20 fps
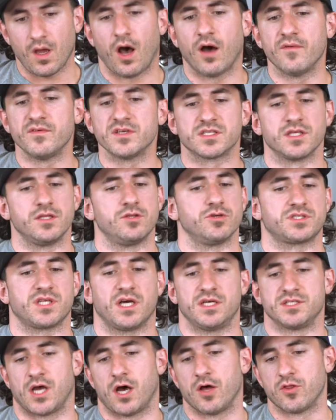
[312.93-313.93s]
Obviously, there's
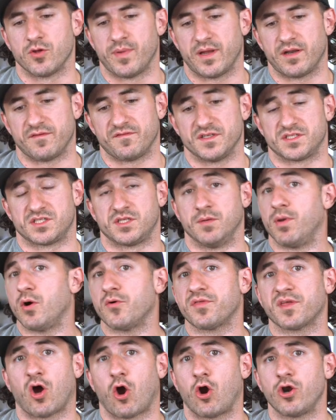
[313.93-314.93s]
tons of other benefits to
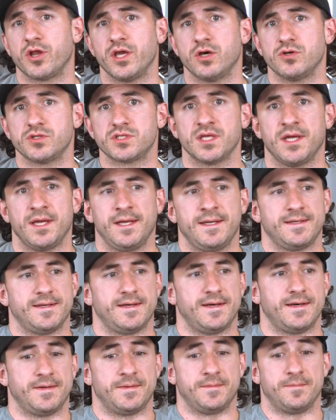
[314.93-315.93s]
both cardios,
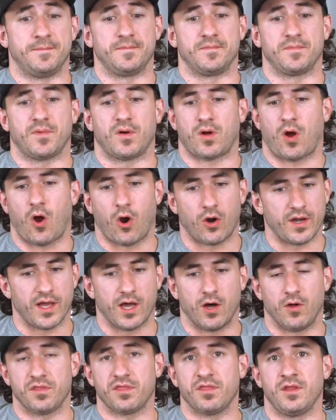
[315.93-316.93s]
um, heart
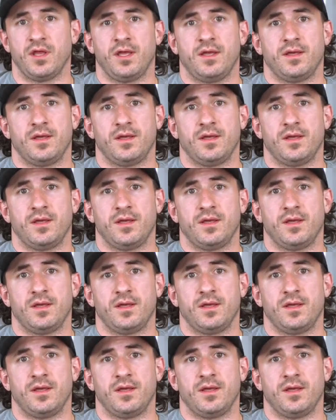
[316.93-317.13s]
health.